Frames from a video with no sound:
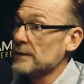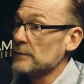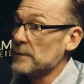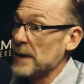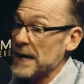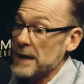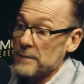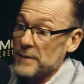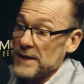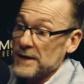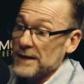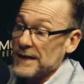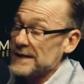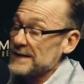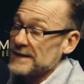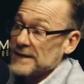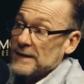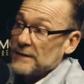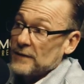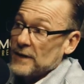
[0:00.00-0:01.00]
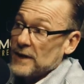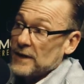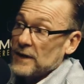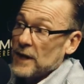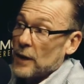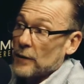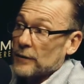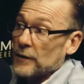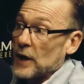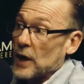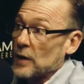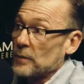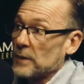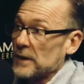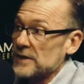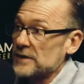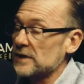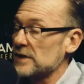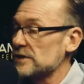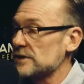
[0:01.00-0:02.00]
maybe isn't even in healthcare
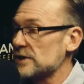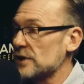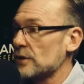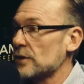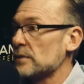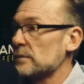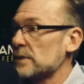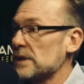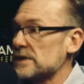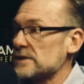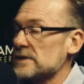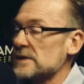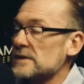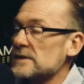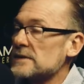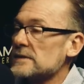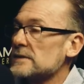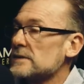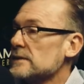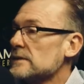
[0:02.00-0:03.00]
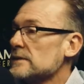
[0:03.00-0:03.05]
but is considering business?